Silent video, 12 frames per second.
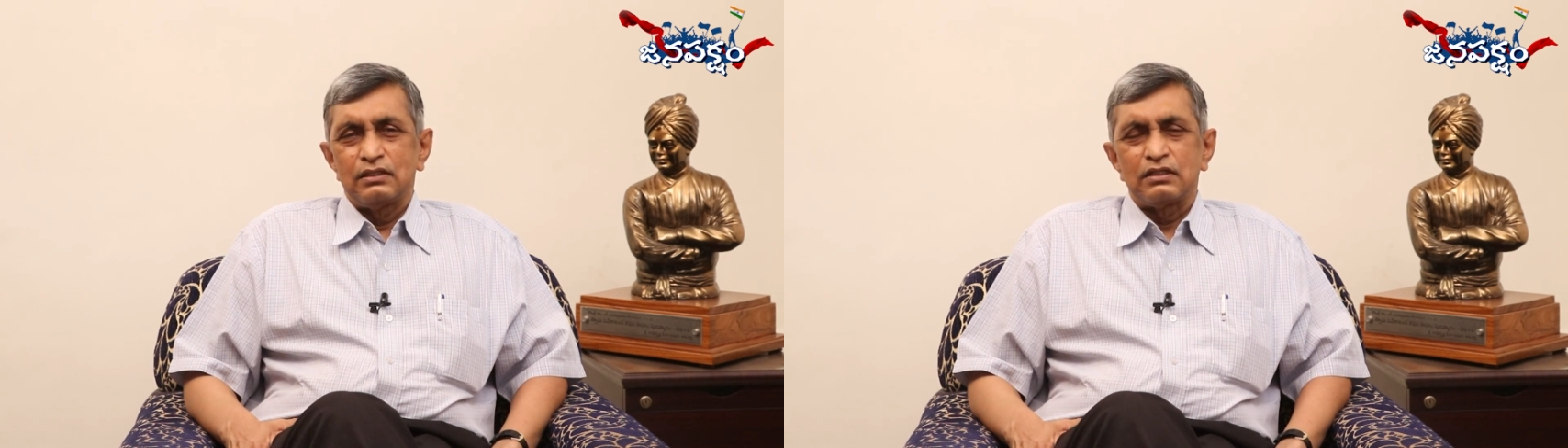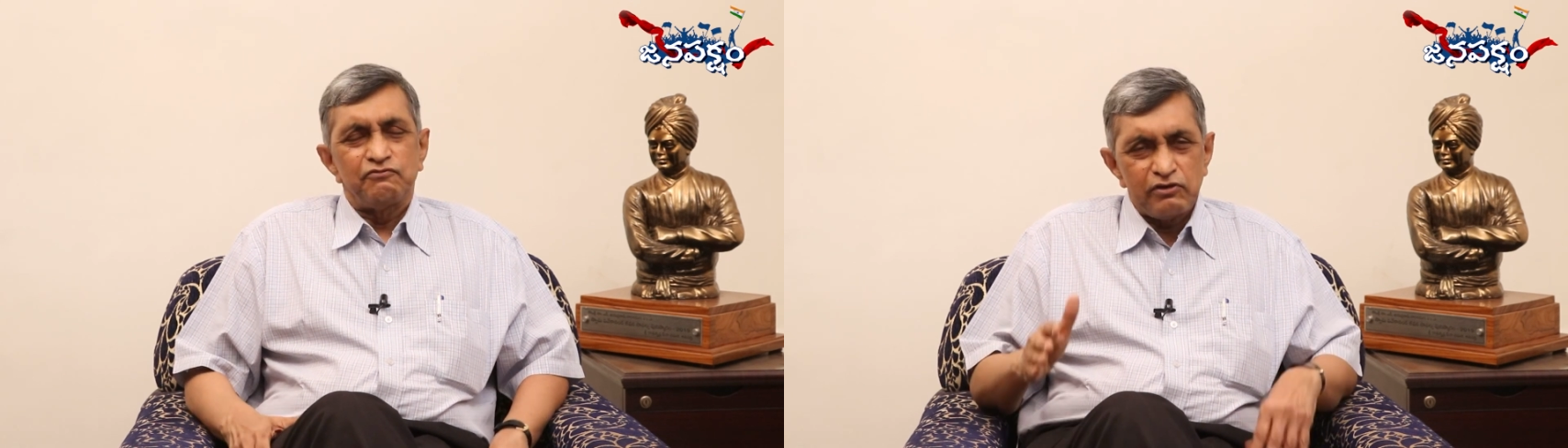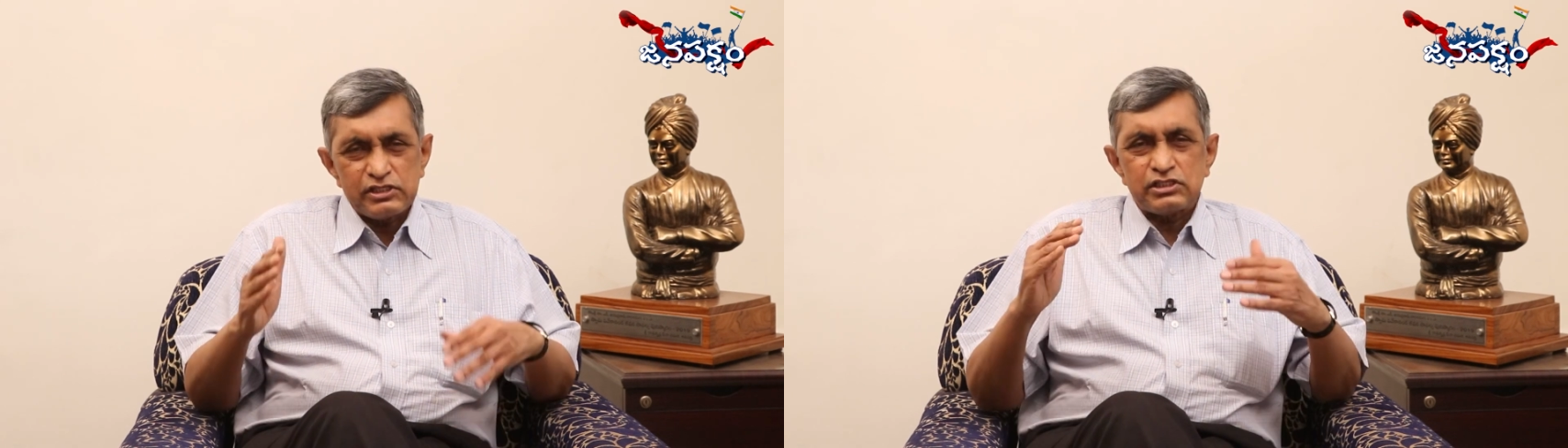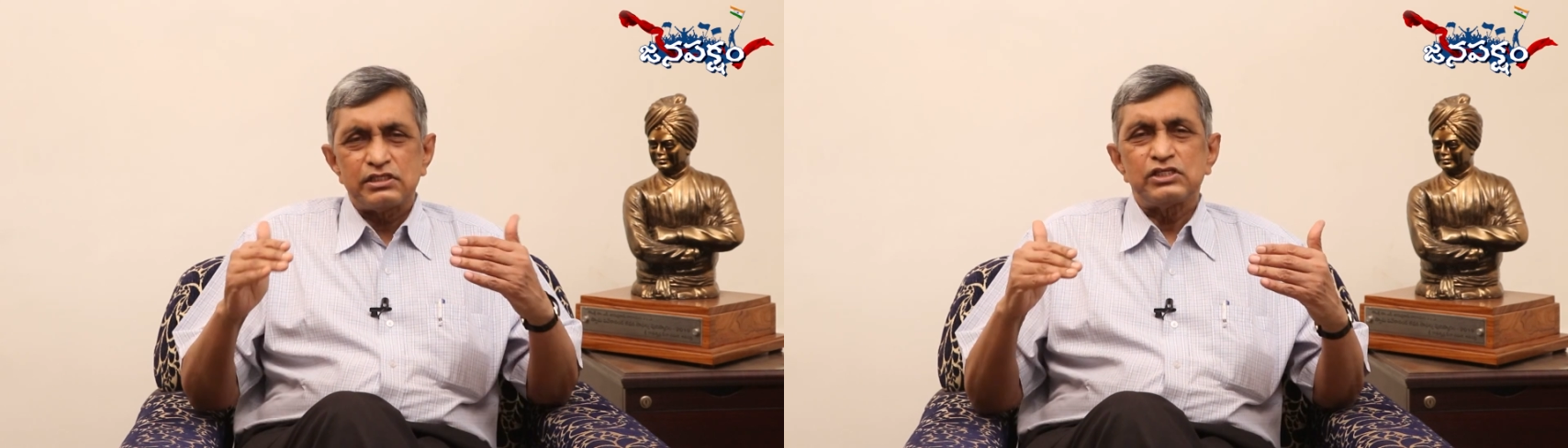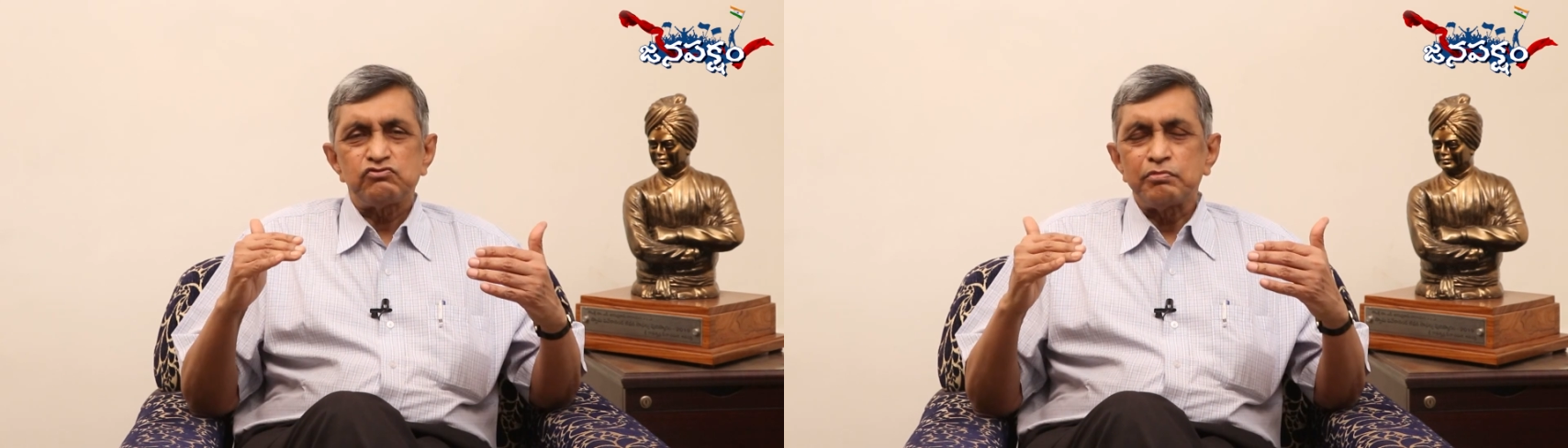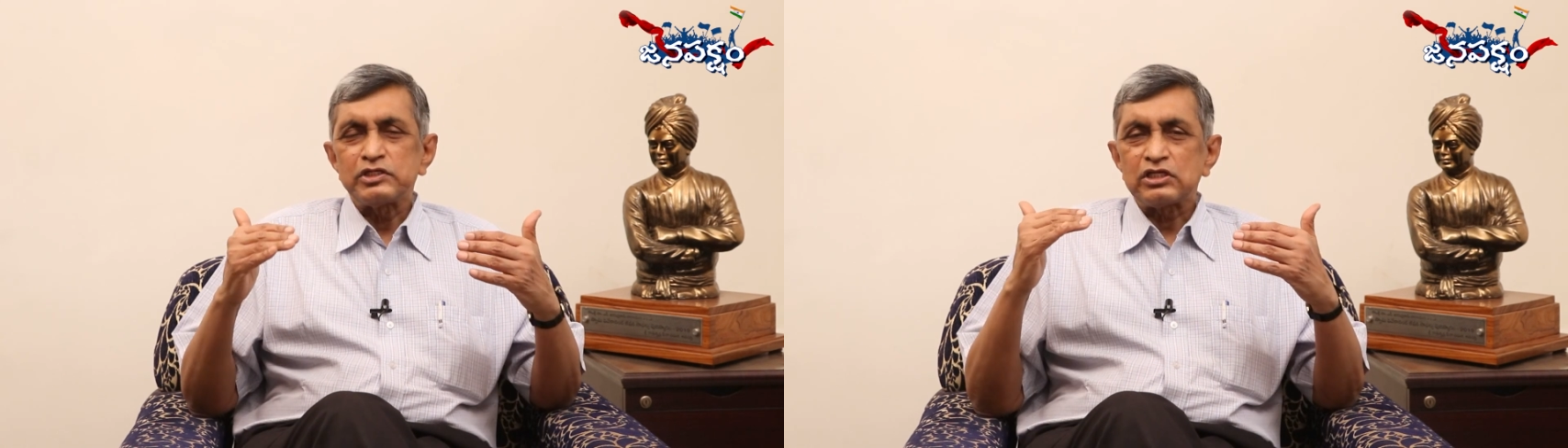The first
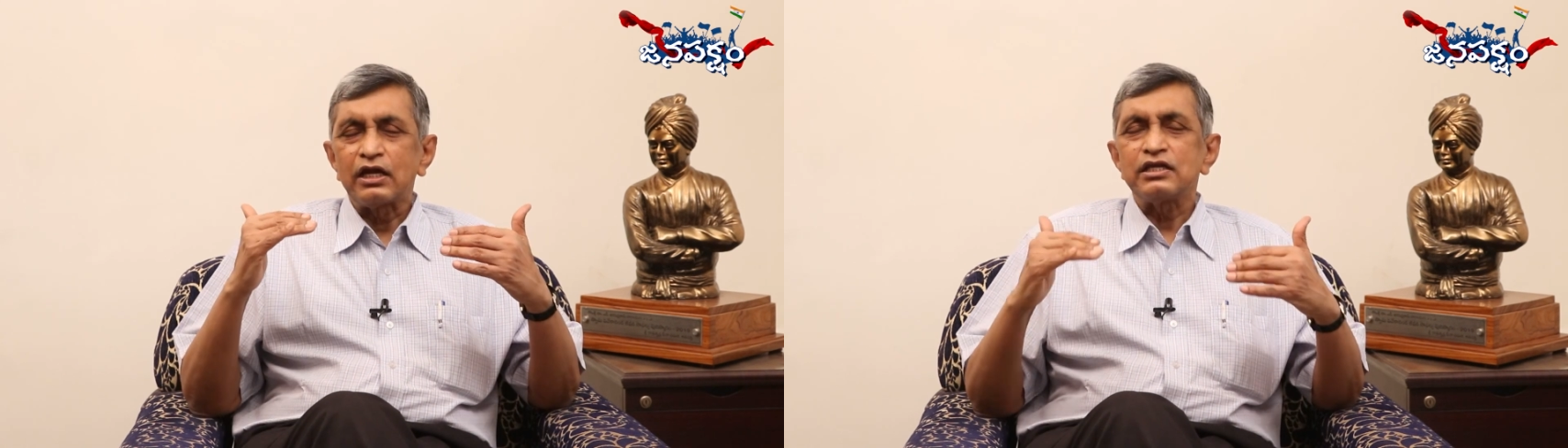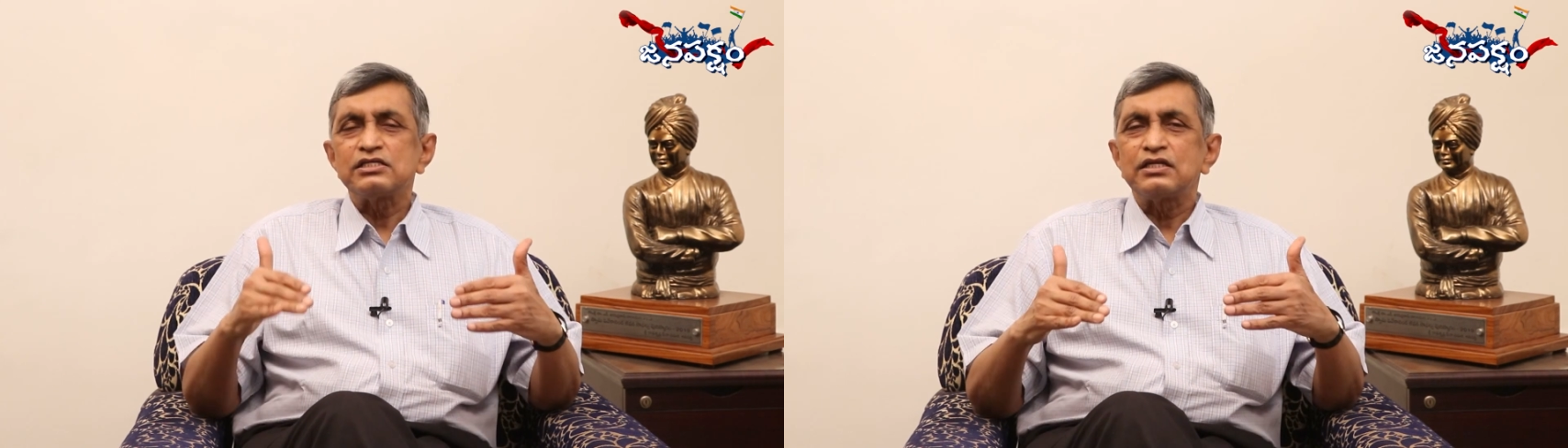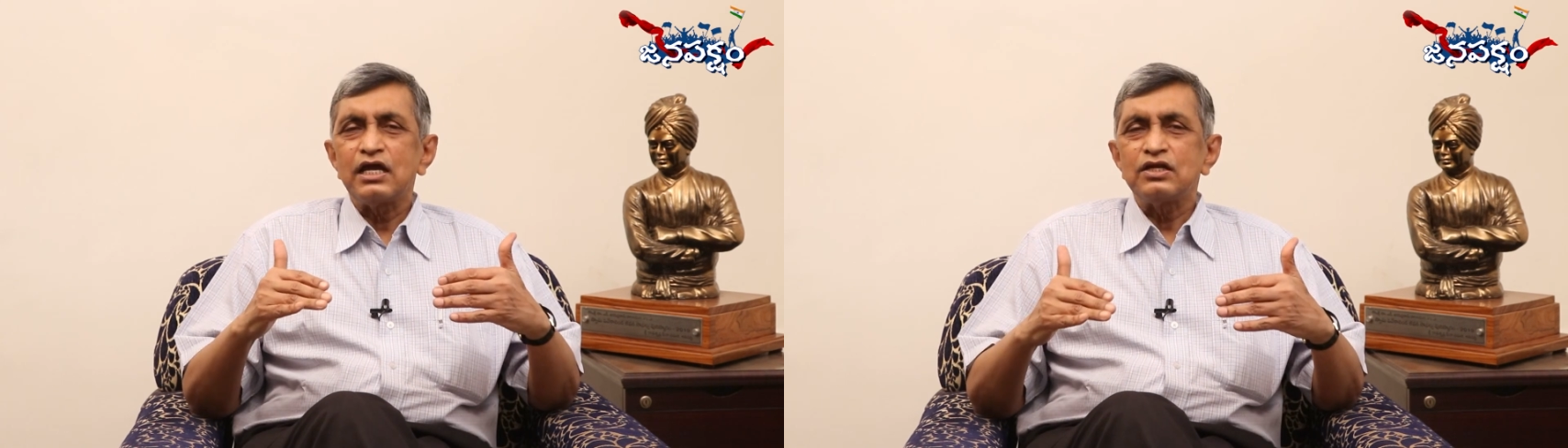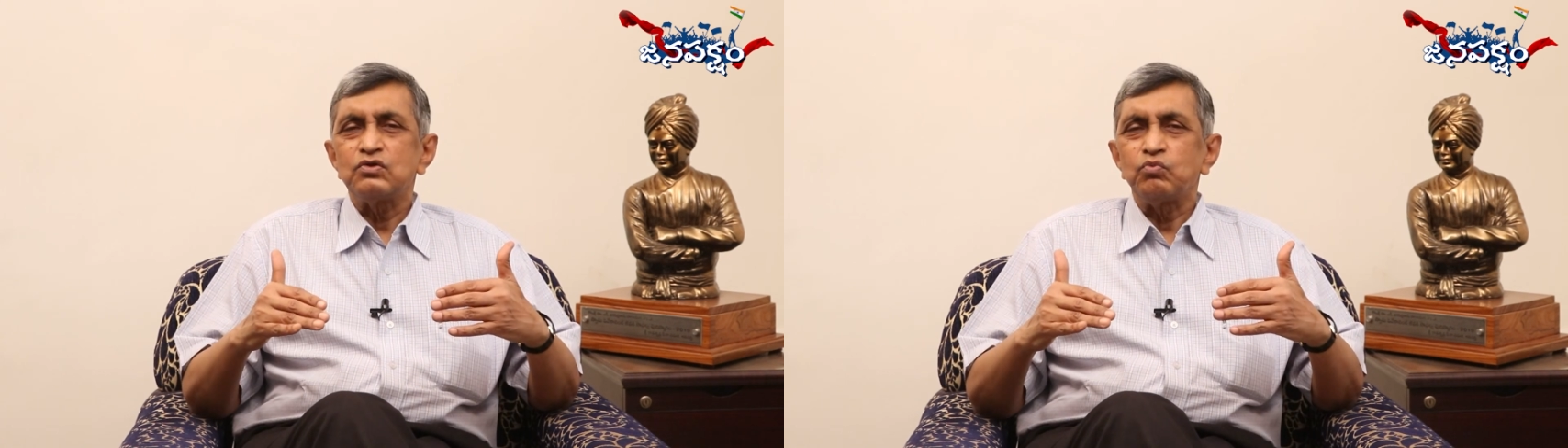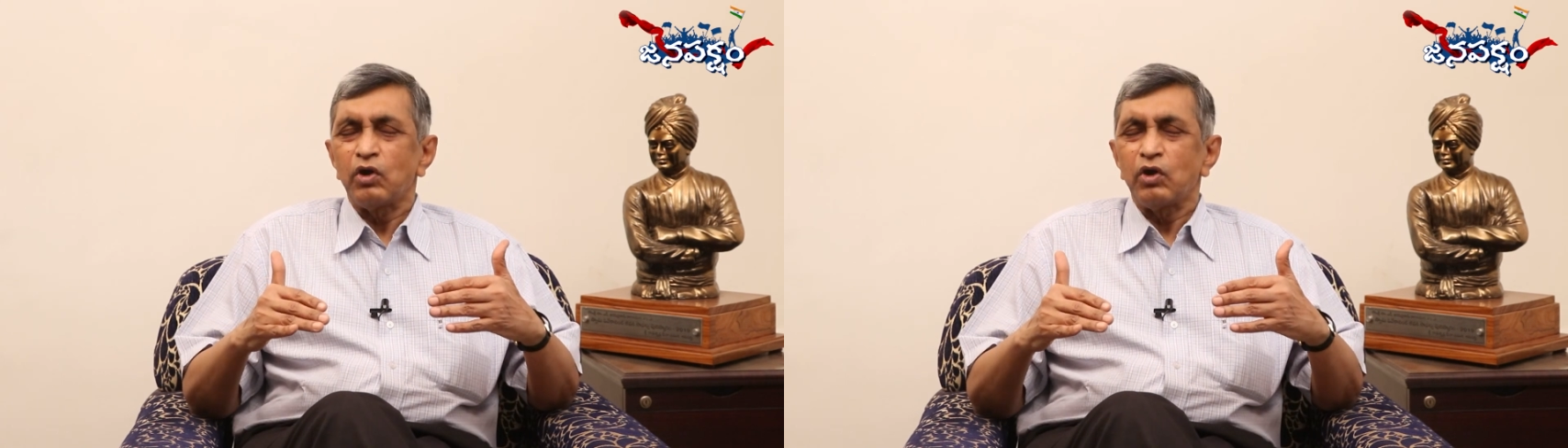is we must understand